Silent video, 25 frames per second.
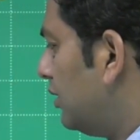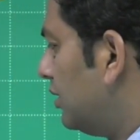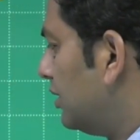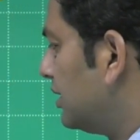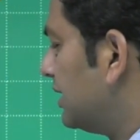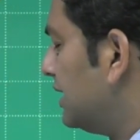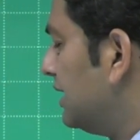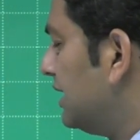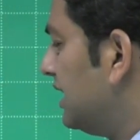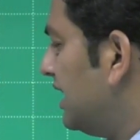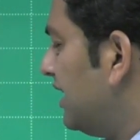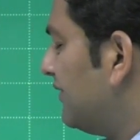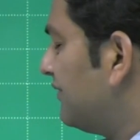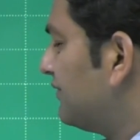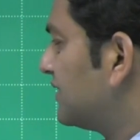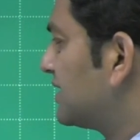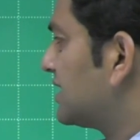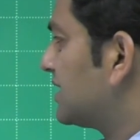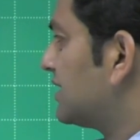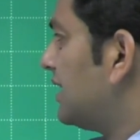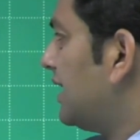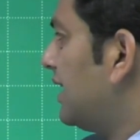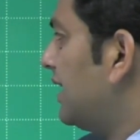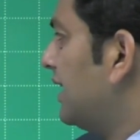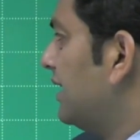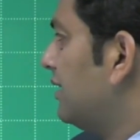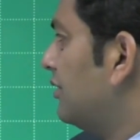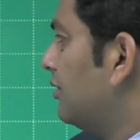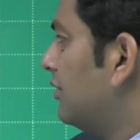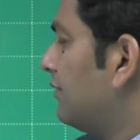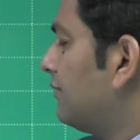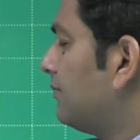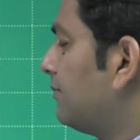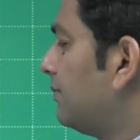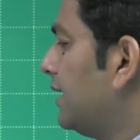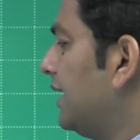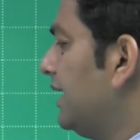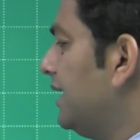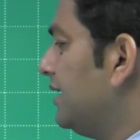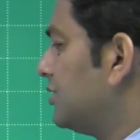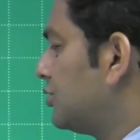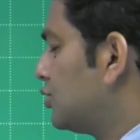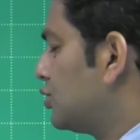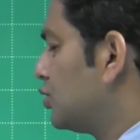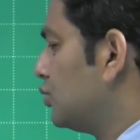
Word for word: on the left side of plate